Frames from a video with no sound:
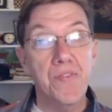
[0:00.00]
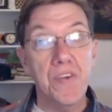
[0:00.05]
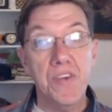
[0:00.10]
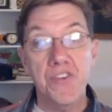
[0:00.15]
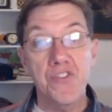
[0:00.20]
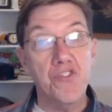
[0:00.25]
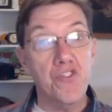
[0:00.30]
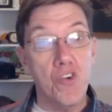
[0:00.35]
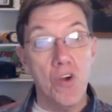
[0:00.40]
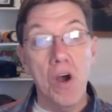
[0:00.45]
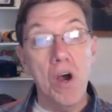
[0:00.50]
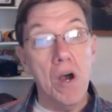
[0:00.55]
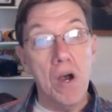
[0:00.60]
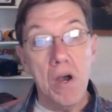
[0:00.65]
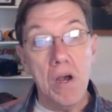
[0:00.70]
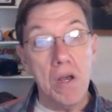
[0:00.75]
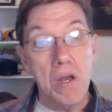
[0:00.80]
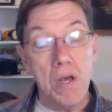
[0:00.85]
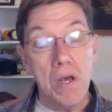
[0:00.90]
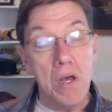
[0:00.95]
this
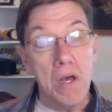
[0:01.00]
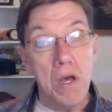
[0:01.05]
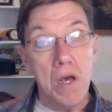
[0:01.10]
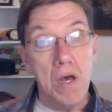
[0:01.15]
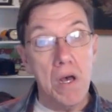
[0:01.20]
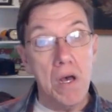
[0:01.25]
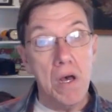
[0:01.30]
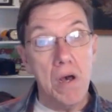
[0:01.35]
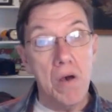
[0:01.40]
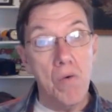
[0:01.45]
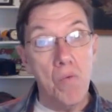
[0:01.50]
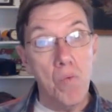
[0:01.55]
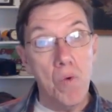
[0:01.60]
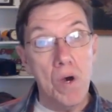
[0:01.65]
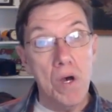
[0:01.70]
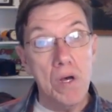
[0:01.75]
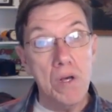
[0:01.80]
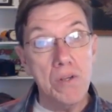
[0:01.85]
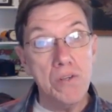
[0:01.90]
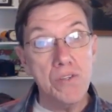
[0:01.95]
drug
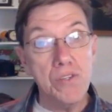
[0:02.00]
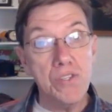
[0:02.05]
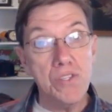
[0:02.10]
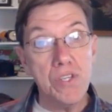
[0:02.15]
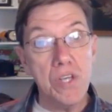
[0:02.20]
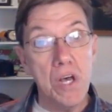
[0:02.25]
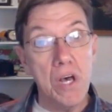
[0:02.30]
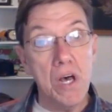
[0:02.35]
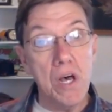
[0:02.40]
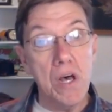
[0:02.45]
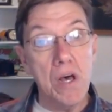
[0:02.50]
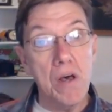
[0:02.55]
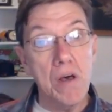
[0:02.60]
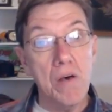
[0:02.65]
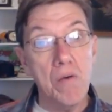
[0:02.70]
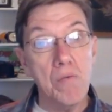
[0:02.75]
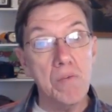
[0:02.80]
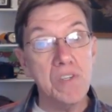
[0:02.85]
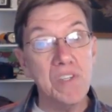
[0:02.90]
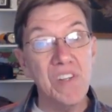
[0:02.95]
was
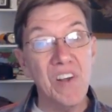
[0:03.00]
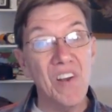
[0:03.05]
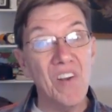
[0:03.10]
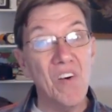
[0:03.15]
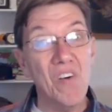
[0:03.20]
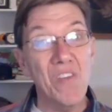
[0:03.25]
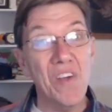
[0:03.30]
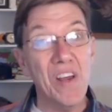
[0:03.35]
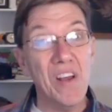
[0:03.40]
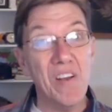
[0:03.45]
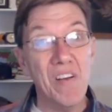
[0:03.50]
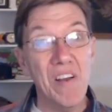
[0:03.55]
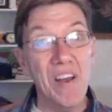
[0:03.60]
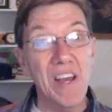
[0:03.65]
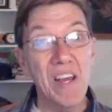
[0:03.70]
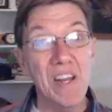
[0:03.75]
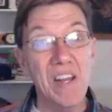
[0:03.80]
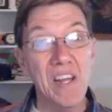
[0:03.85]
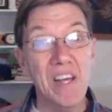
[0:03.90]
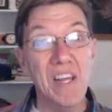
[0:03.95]
not all that
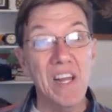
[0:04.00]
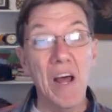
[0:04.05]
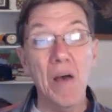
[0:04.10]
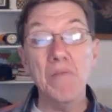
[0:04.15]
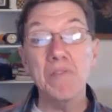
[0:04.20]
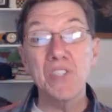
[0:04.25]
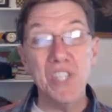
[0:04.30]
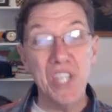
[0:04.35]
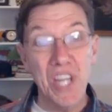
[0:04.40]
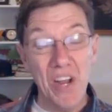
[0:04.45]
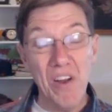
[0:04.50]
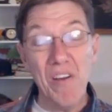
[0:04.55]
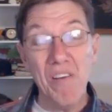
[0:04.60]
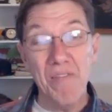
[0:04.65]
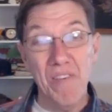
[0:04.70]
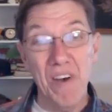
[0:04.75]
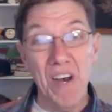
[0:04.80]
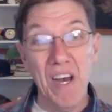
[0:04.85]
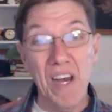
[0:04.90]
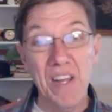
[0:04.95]
great, and I was
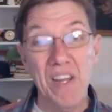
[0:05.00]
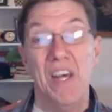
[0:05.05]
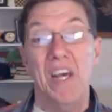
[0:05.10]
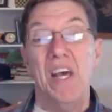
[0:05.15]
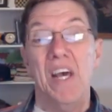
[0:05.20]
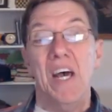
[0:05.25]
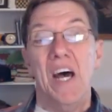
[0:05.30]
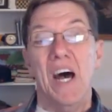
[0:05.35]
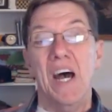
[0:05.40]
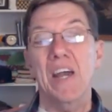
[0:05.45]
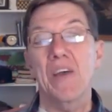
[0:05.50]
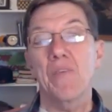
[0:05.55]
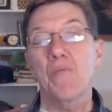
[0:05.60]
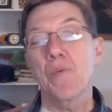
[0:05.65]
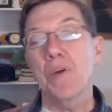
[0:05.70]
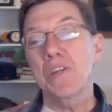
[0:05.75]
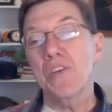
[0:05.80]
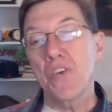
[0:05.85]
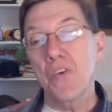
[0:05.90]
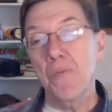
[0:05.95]
terrified. I had
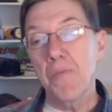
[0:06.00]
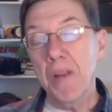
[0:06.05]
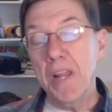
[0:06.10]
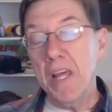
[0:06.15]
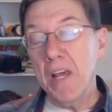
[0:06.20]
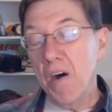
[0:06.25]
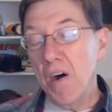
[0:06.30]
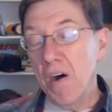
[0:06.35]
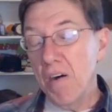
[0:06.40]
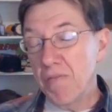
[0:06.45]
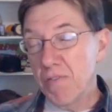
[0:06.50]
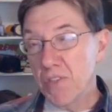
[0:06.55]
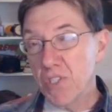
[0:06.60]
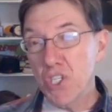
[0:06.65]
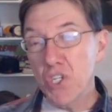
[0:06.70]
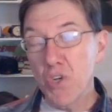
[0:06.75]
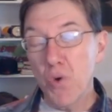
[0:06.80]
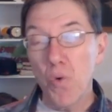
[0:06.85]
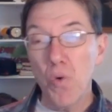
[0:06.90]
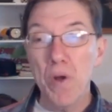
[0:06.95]
read so many awful
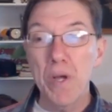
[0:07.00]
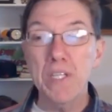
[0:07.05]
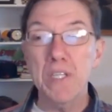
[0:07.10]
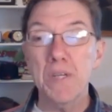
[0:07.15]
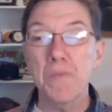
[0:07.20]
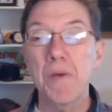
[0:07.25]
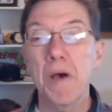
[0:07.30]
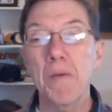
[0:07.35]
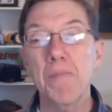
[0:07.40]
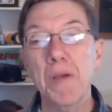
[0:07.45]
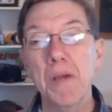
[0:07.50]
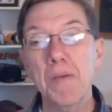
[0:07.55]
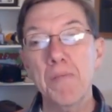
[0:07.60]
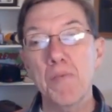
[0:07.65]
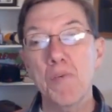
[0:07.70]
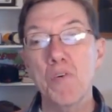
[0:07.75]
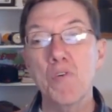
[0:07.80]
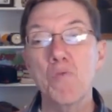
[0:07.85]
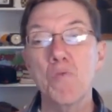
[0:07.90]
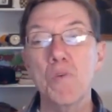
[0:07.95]
stories about
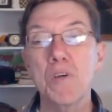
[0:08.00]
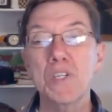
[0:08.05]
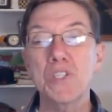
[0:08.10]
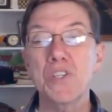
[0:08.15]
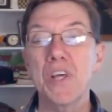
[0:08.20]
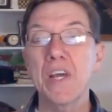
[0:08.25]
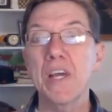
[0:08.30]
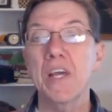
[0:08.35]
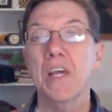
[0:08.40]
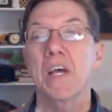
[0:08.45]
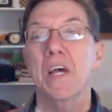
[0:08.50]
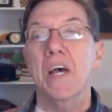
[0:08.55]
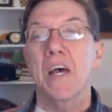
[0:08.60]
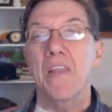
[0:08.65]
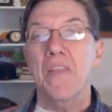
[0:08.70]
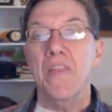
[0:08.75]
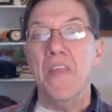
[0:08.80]
people who wish they